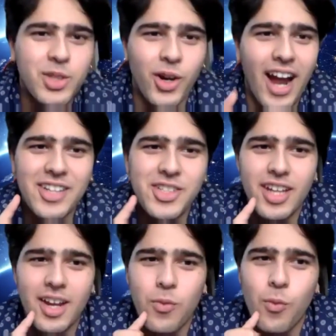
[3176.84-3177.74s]
I just
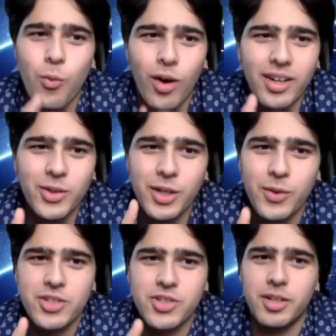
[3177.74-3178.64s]
had one quick
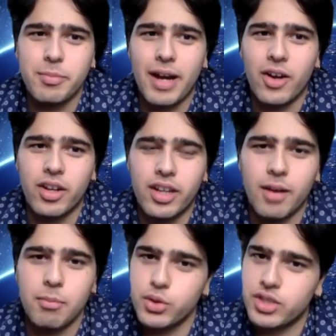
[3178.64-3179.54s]
question about
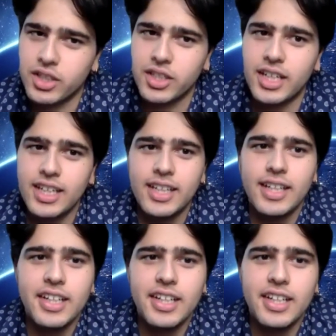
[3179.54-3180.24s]
motility.